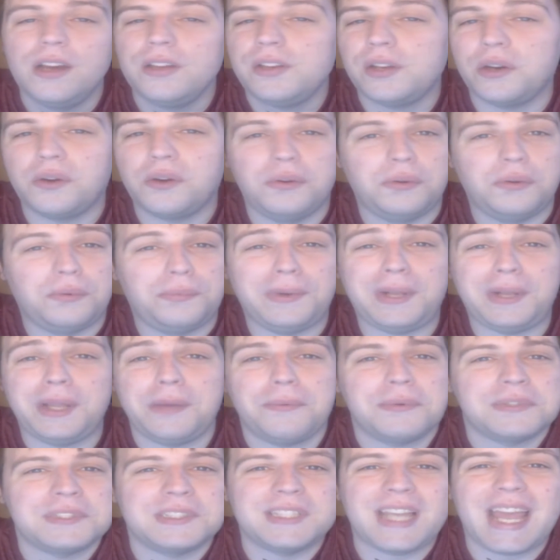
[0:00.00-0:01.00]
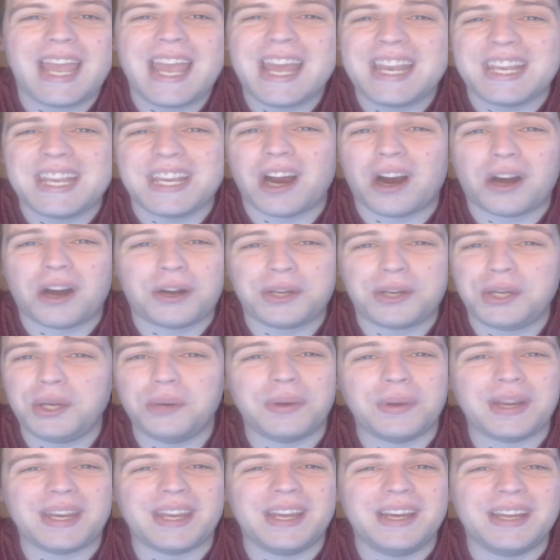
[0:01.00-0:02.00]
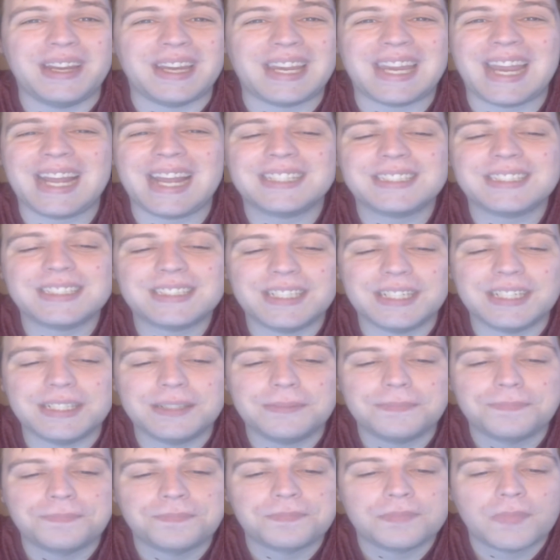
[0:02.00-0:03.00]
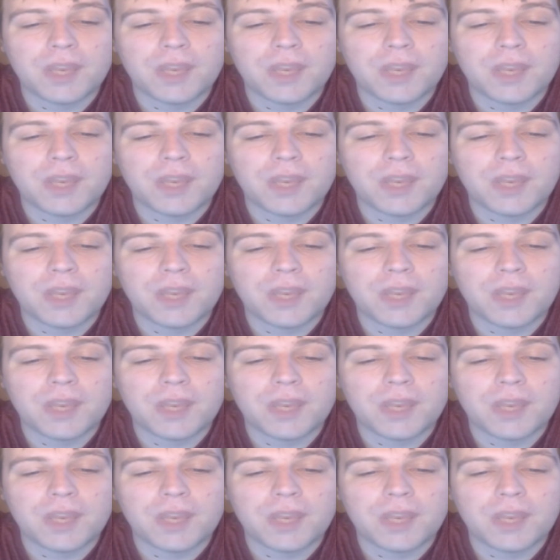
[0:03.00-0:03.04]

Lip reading: There really wasn't any arguing against it.